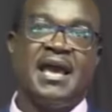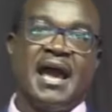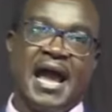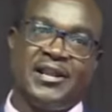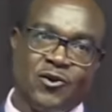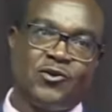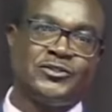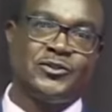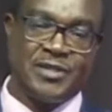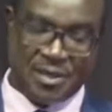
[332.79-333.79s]
and
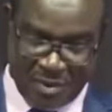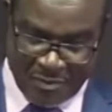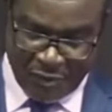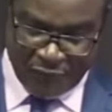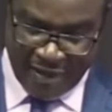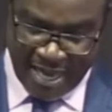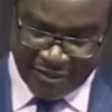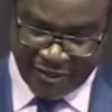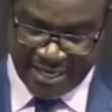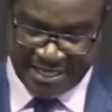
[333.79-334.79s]
also the people of
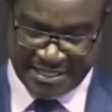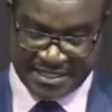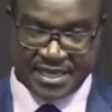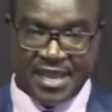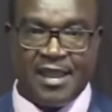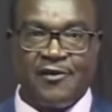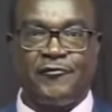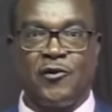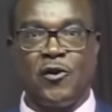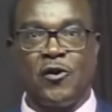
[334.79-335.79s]
Eldoret
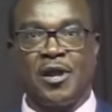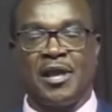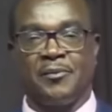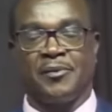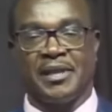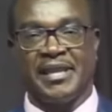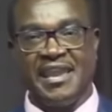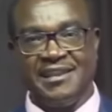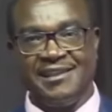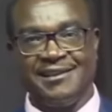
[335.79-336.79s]
for
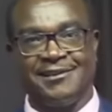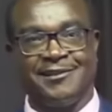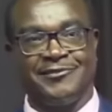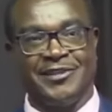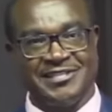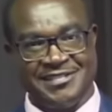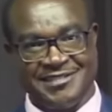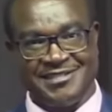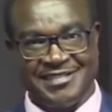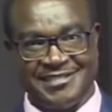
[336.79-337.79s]
gaining the city
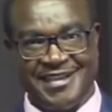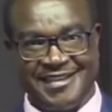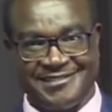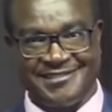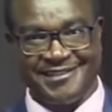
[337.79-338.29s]
status